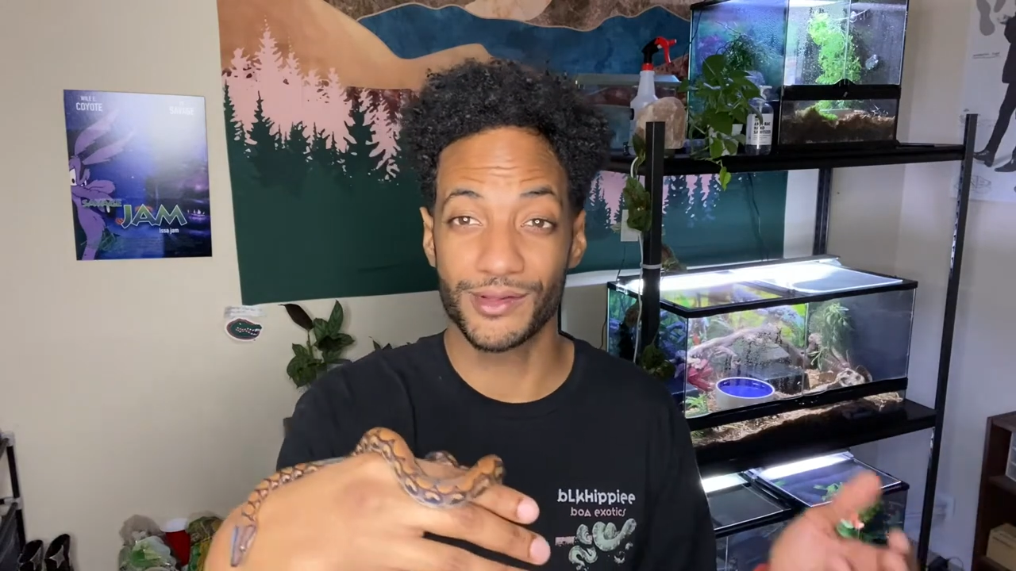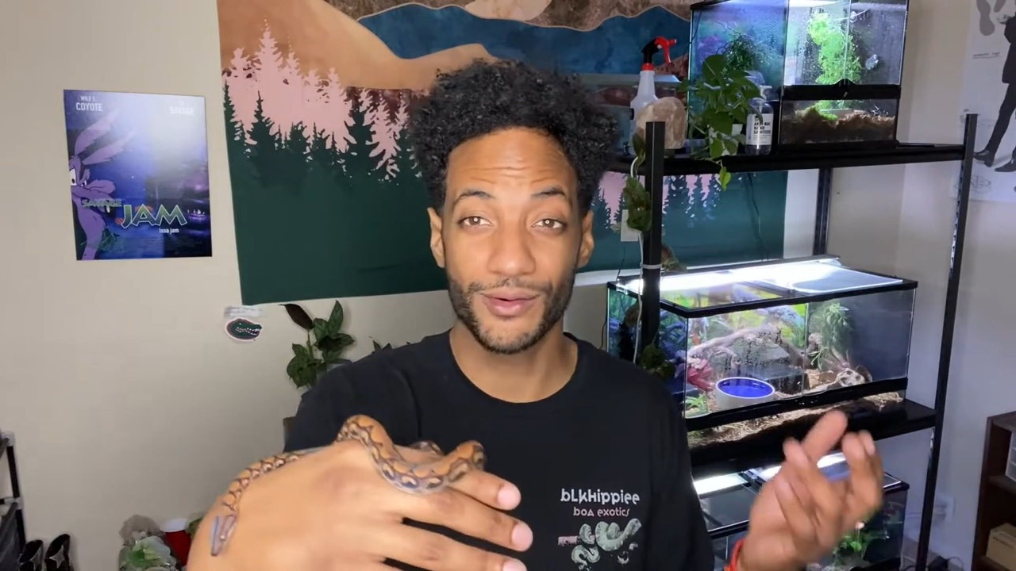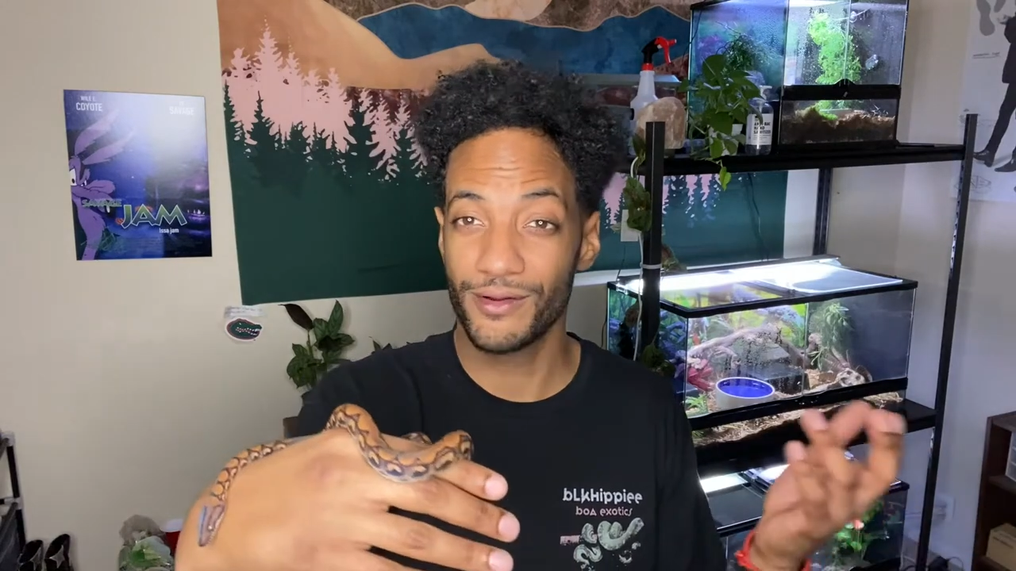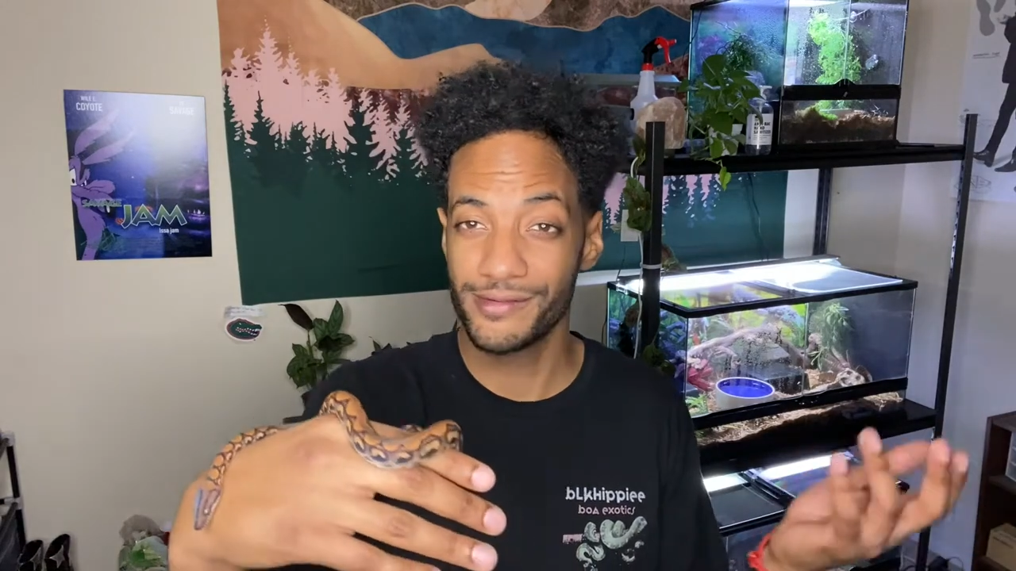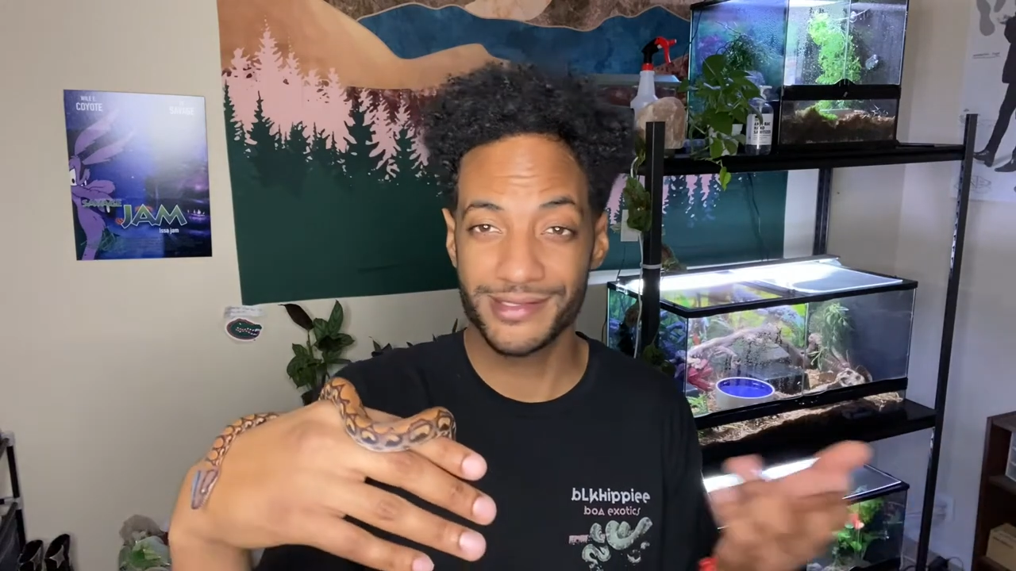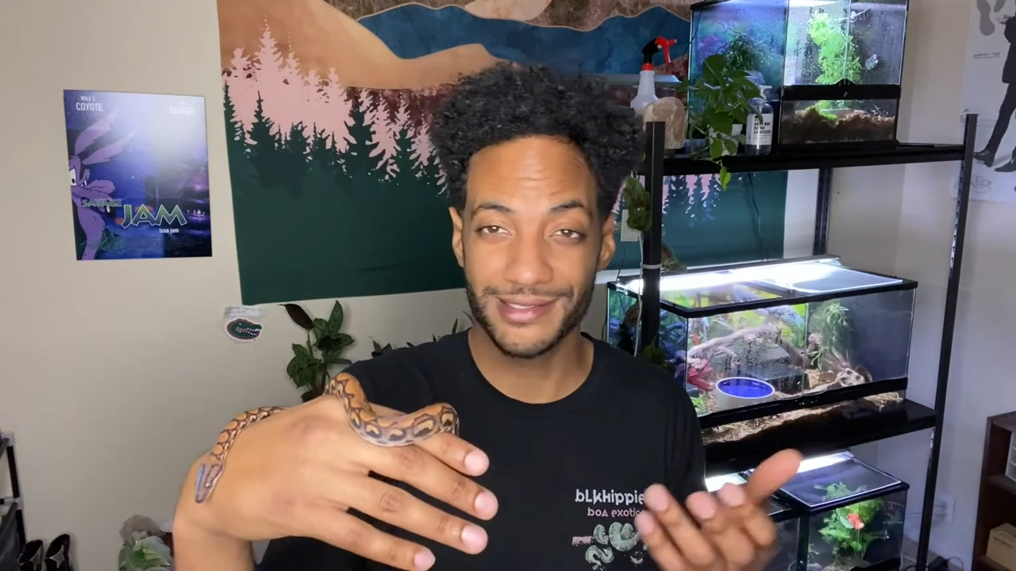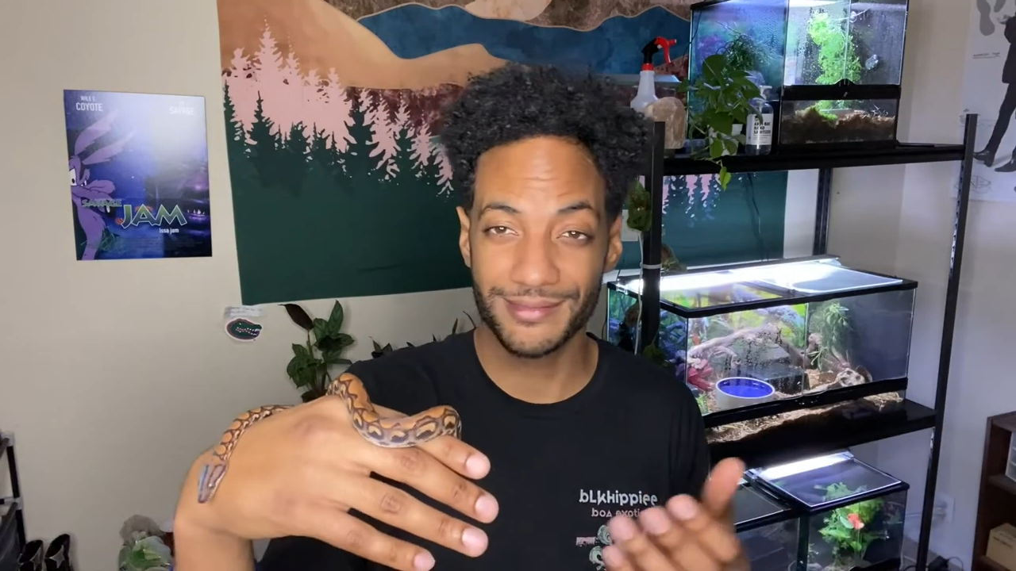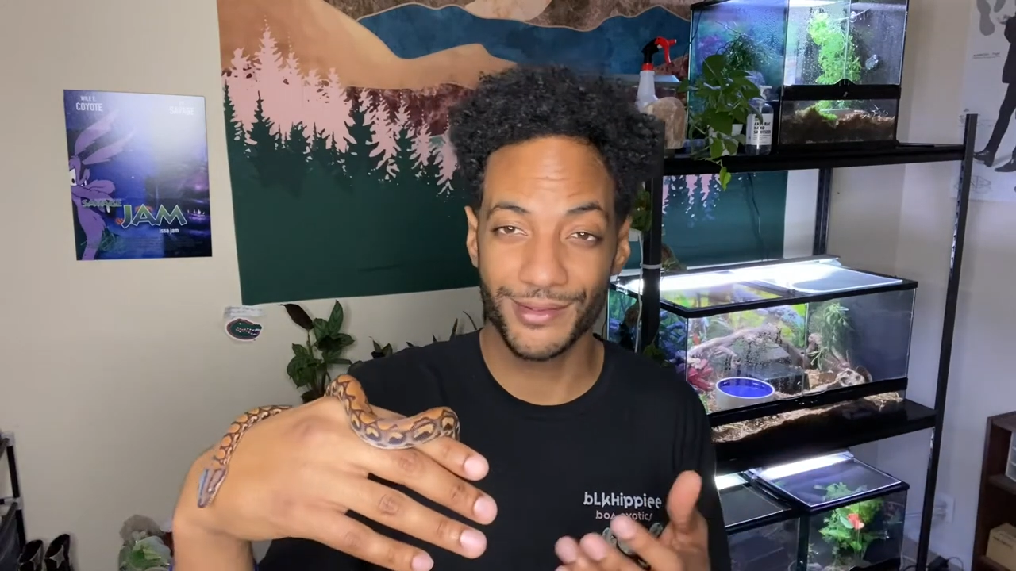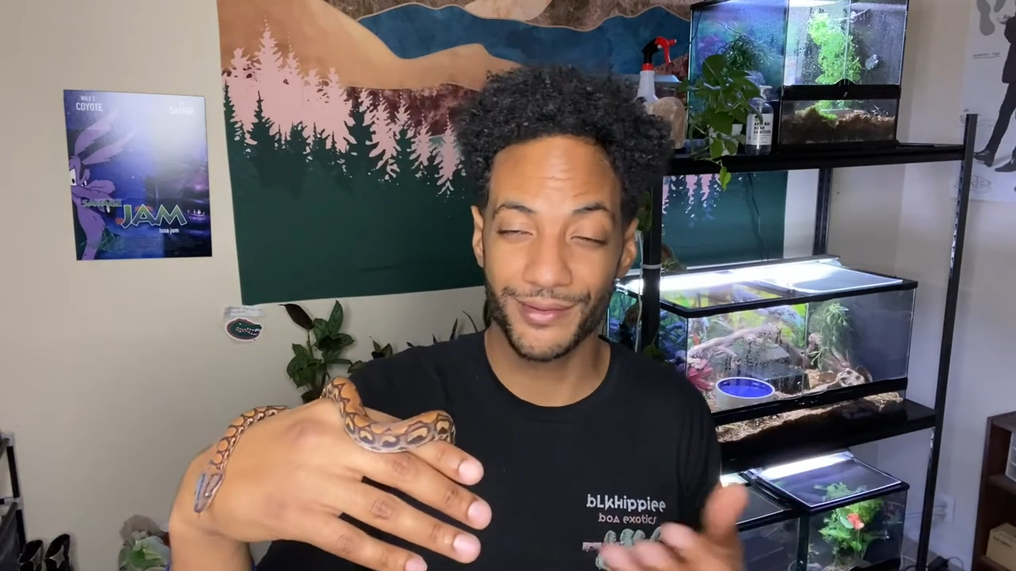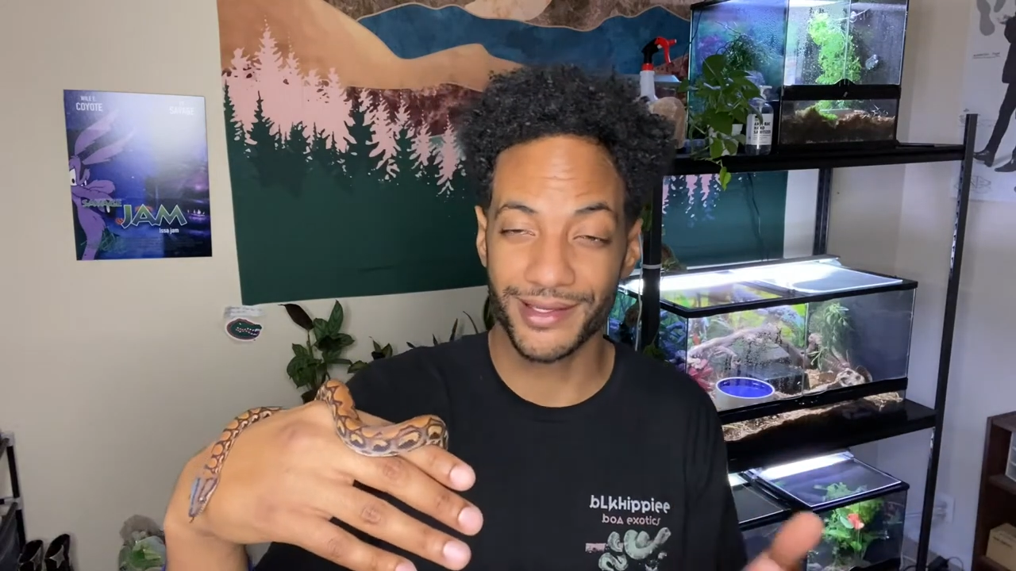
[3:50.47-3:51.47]
they're all the
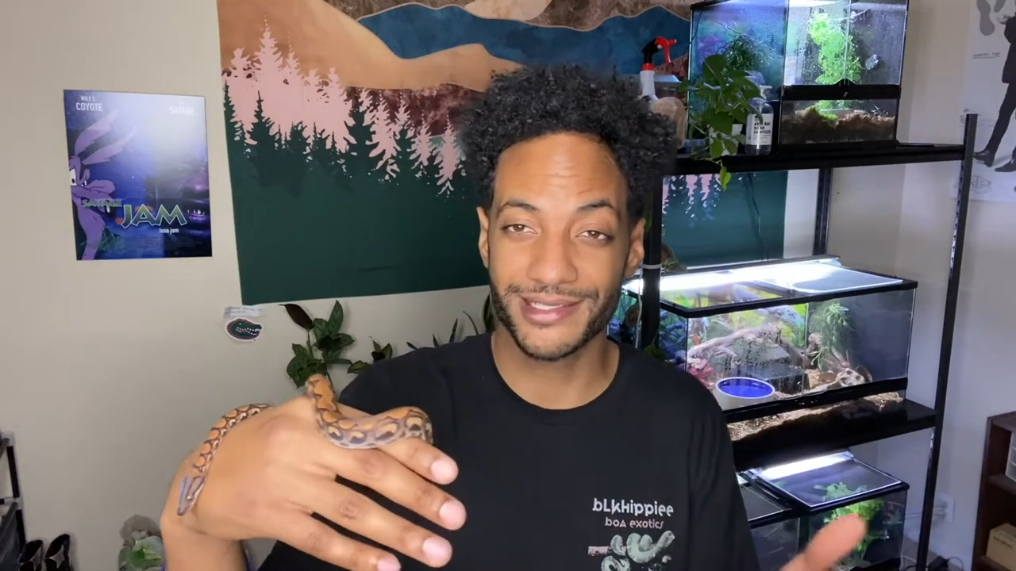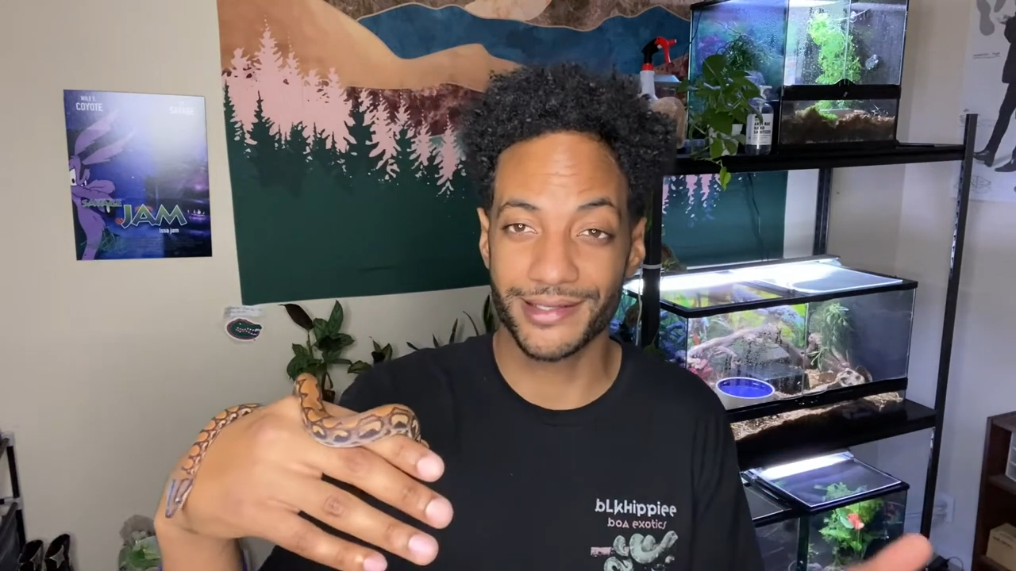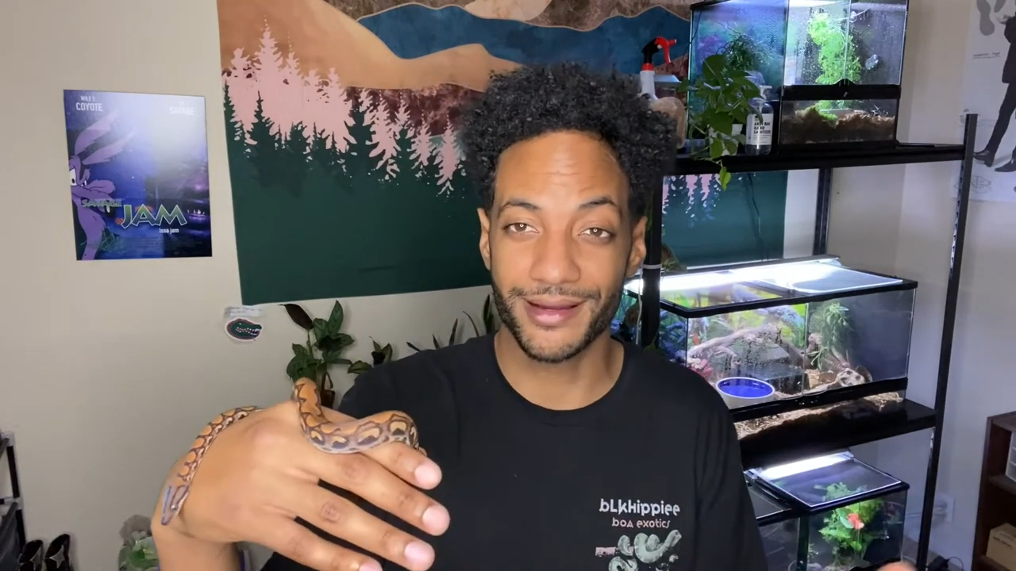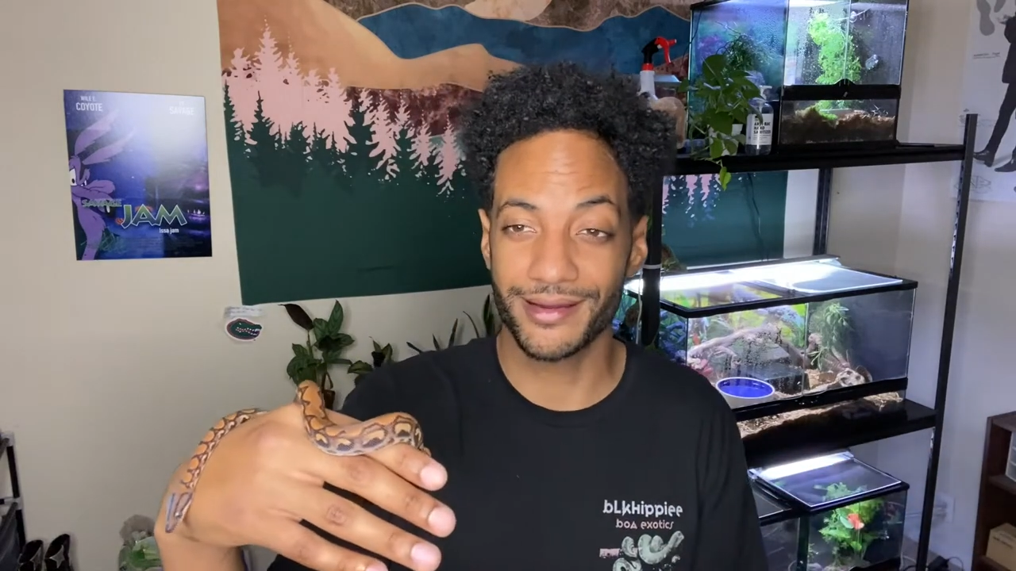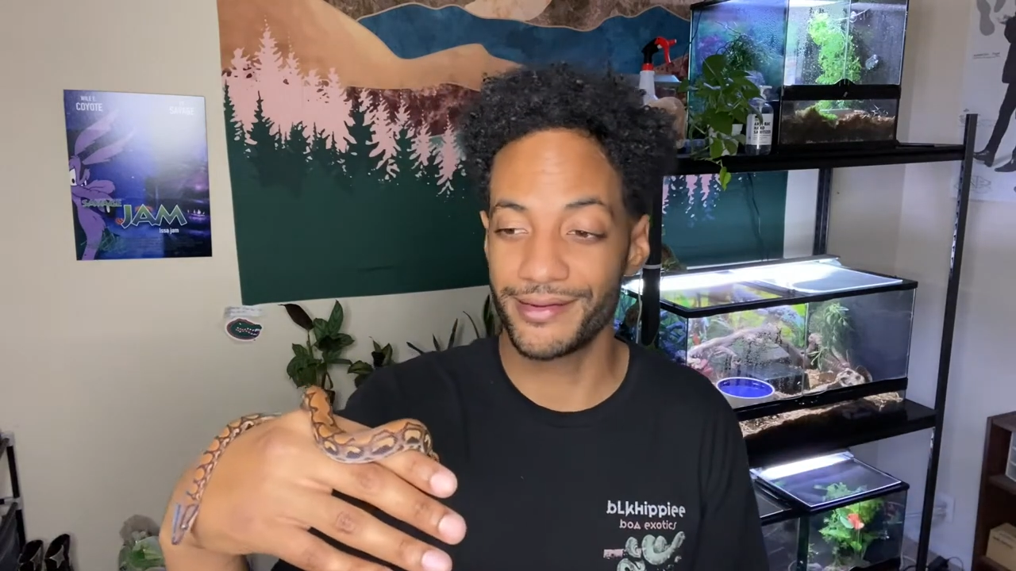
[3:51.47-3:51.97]
same. They're all, like, shy.